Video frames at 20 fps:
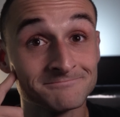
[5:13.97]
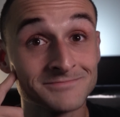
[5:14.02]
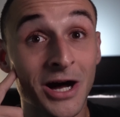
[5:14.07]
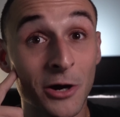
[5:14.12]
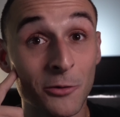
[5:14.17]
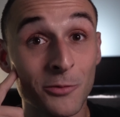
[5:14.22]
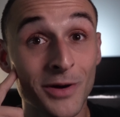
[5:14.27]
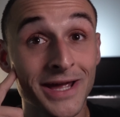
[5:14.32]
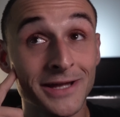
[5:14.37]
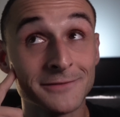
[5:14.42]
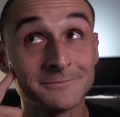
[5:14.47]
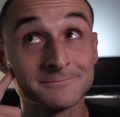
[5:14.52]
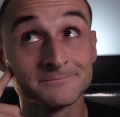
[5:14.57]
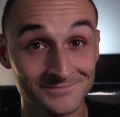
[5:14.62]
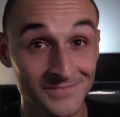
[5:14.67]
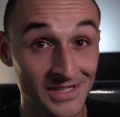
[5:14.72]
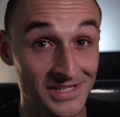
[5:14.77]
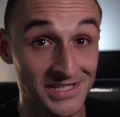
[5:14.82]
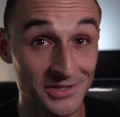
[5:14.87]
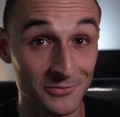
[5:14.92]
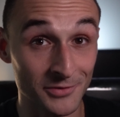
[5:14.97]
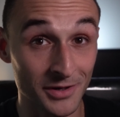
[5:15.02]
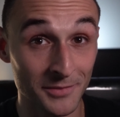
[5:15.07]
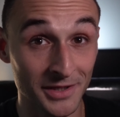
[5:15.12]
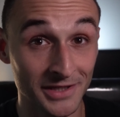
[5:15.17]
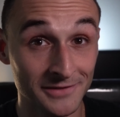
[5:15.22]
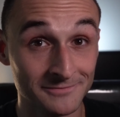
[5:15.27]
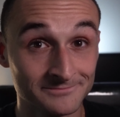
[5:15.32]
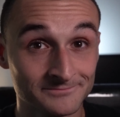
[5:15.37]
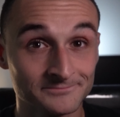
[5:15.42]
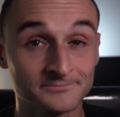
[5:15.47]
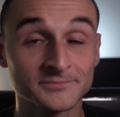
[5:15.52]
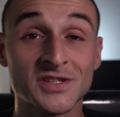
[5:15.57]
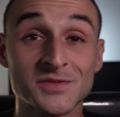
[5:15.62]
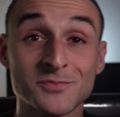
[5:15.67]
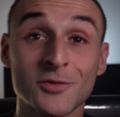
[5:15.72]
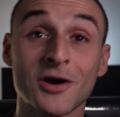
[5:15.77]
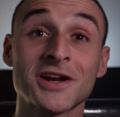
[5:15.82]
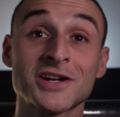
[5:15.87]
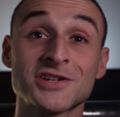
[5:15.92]
I'll wait. You see what I mean?
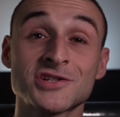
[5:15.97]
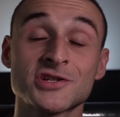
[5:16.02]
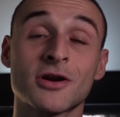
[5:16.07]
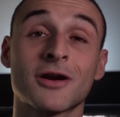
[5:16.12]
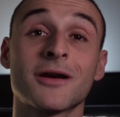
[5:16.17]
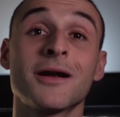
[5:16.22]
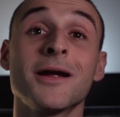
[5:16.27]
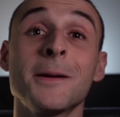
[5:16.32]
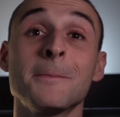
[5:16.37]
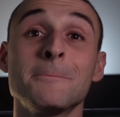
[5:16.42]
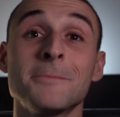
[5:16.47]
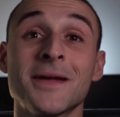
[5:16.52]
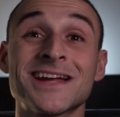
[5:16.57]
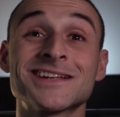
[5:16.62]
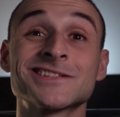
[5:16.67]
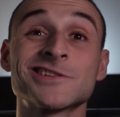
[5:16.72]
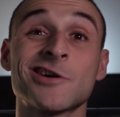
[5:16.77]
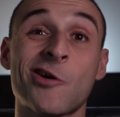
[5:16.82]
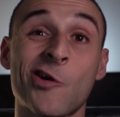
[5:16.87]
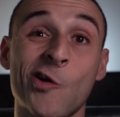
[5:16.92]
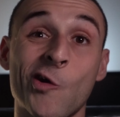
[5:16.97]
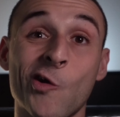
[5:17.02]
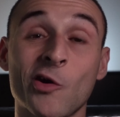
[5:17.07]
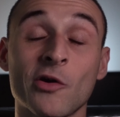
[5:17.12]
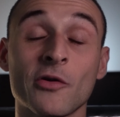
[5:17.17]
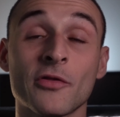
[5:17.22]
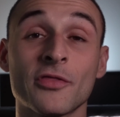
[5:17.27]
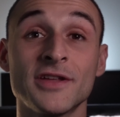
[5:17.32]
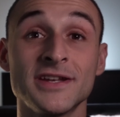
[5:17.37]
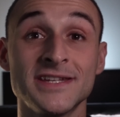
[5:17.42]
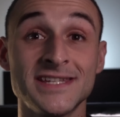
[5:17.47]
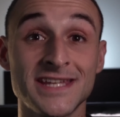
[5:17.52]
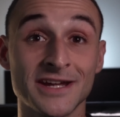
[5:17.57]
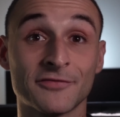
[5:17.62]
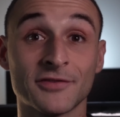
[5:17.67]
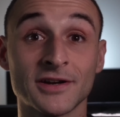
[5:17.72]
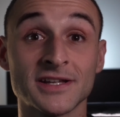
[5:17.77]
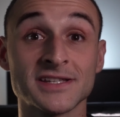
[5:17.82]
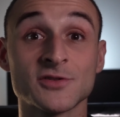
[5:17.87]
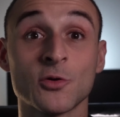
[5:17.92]
Smart HDR makes all the
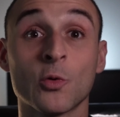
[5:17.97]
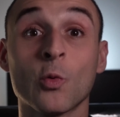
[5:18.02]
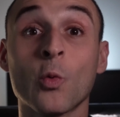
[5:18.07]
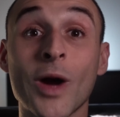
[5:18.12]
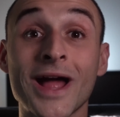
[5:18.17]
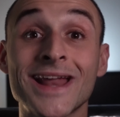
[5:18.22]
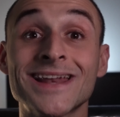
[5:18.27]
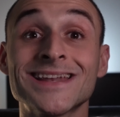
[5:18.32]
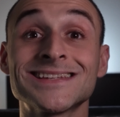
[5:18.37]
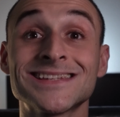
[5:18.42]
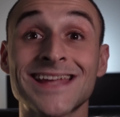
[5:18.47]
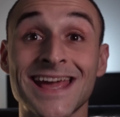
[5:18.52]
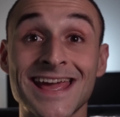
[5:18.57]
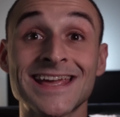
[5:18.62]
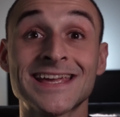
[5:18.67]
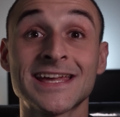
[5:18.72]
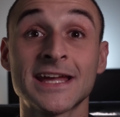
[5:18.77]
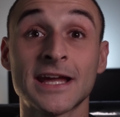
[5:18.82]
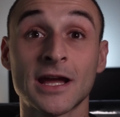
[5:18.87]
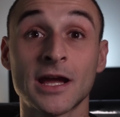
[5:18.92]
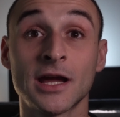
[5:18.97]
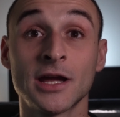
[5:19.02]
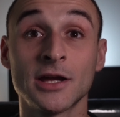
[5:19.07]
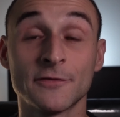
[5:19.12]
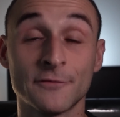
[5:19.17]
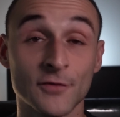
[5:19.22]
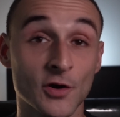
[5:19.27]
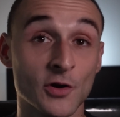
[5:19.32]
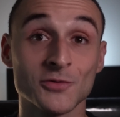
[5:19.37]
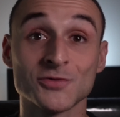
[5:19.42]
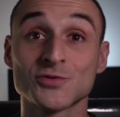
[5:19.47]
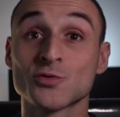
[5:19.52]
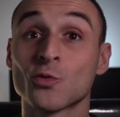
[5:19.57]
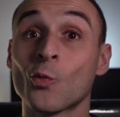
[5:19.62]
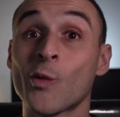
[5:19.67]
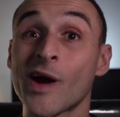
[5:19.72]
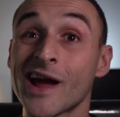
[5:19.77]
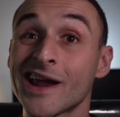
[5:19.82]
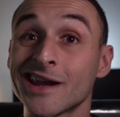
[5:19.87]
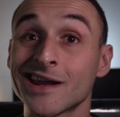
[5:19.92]
difference when taking photos,
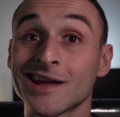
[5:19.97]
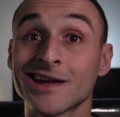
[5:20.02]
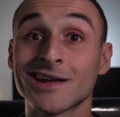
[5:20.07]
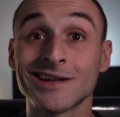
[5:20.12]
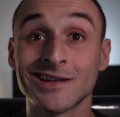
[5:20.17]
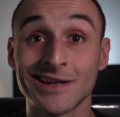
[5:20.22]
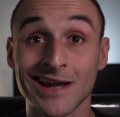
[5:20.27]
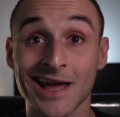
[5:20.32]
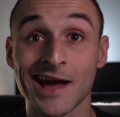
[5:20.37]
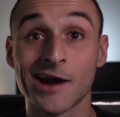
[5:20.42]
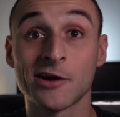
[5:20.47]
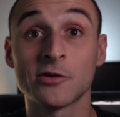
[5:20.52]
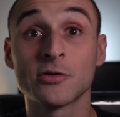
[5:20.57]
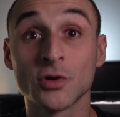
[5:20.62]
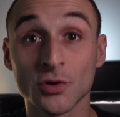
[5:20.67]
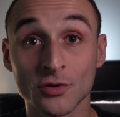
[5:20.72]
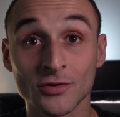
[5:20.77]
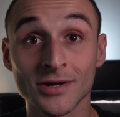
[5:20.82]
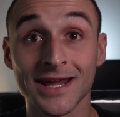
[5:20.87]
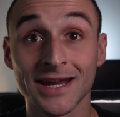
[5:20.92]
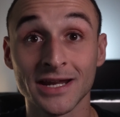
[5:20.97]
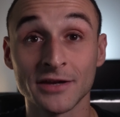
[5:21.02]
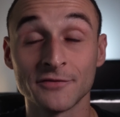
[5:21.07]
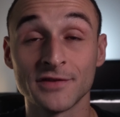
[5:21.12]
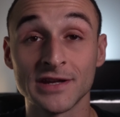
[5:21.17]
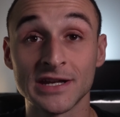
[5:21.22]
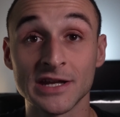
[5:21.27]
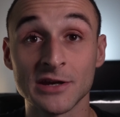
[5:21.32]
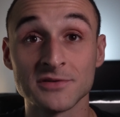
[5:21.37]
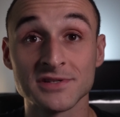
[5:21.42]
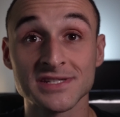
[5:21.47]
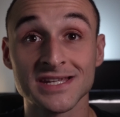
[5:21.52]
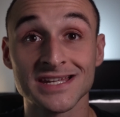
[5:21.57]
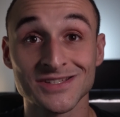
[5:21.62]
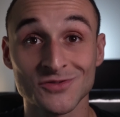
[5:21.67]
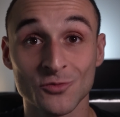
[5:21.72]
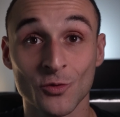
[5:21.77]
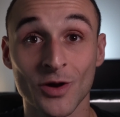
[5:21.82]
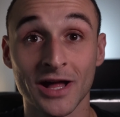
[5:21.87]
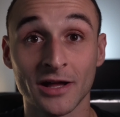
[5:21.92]
when now creating videos
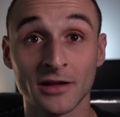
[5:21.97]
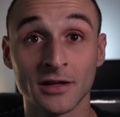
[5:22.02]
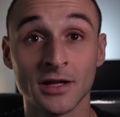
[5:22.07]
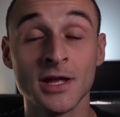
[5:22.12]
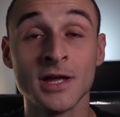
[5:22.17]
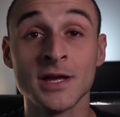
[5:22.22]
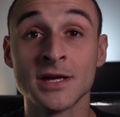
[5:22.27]
as well.